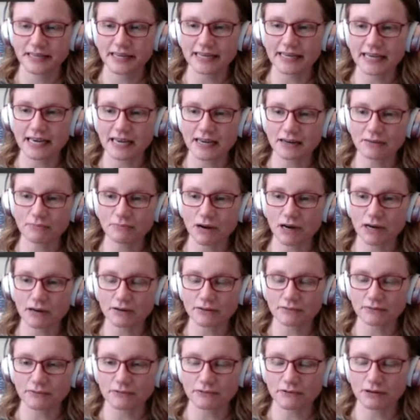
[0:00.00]
It can in
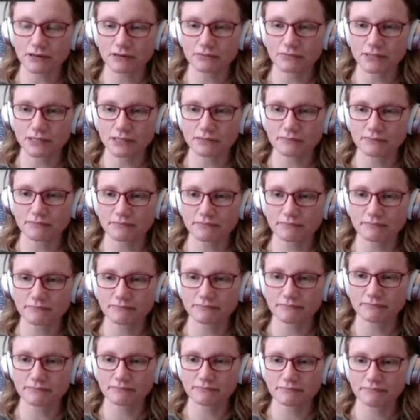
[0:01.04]
modern forms.
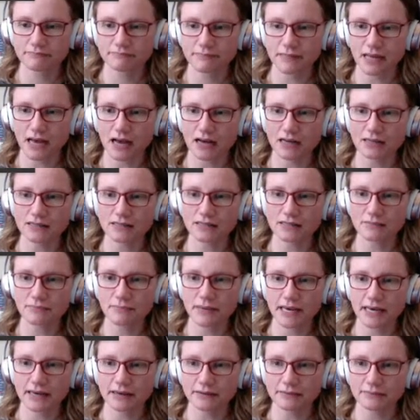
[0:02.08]

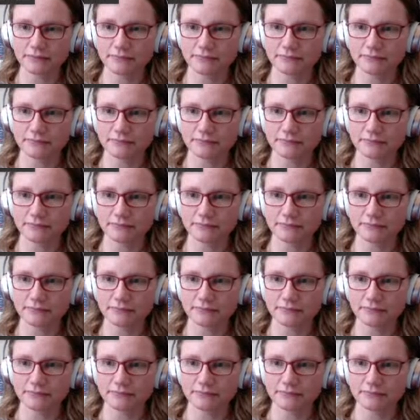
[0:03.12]
Azme.